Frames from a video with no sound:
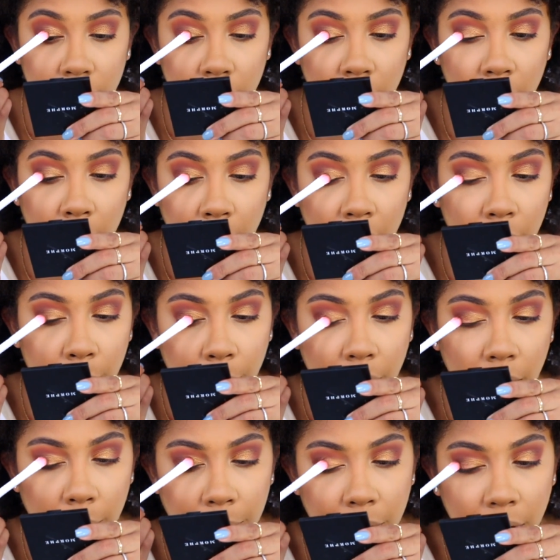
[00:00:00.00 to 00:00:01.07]
and I'm gonna
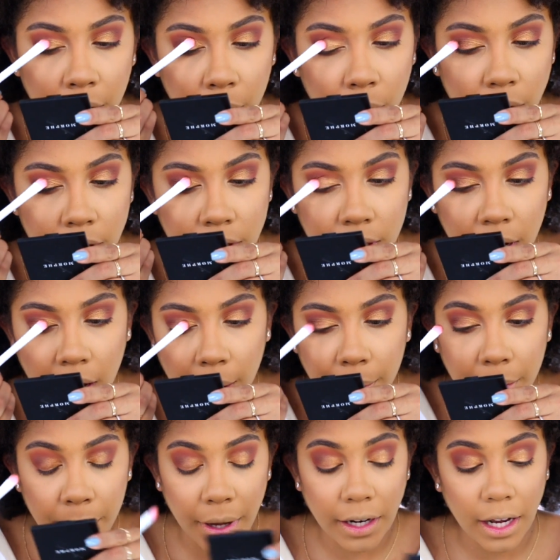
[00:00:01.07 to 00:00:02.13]
pop that on
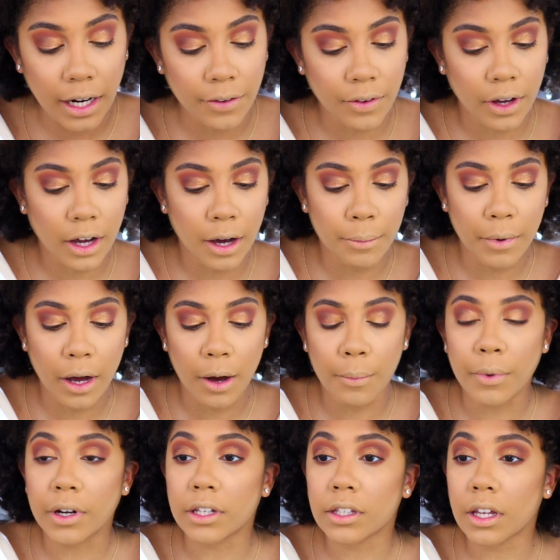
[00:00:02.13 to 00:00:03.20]
top. It may not even come
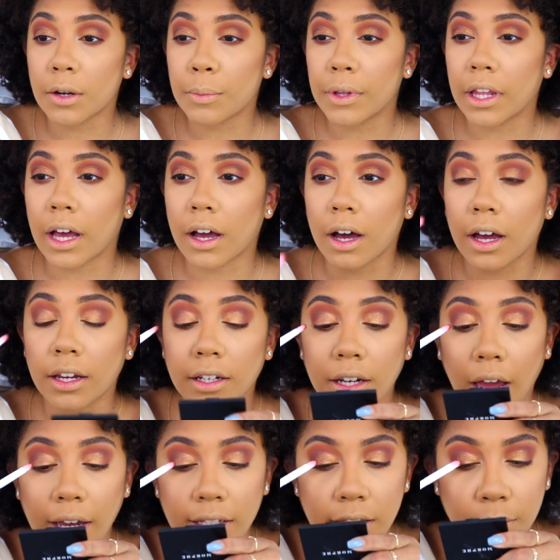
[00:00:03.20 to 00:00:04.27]
up, but it's gonna be like a
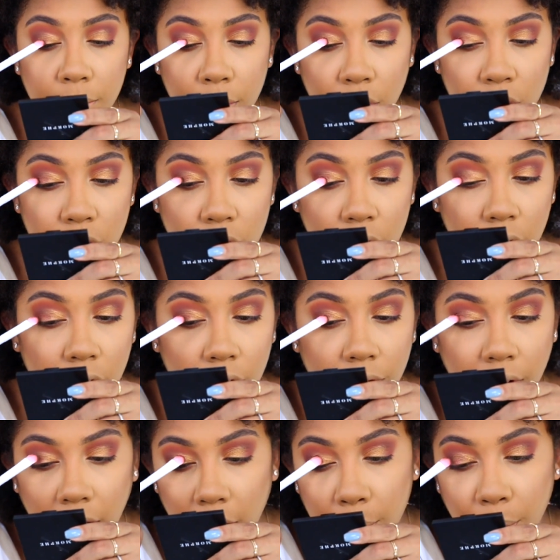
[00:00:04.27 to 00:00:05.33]
nice mixture
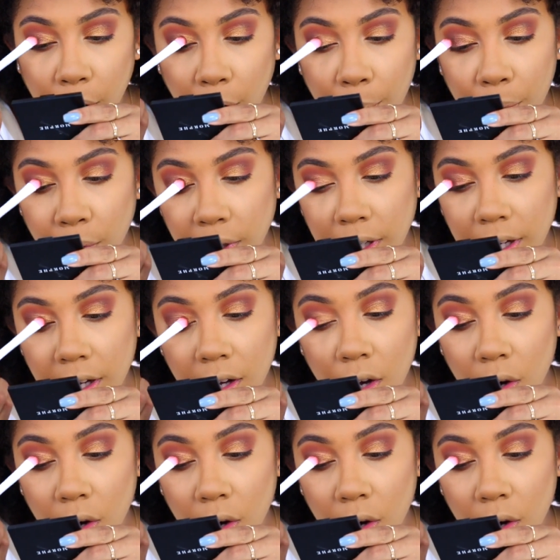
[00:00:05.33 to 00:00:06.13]
of like a purpley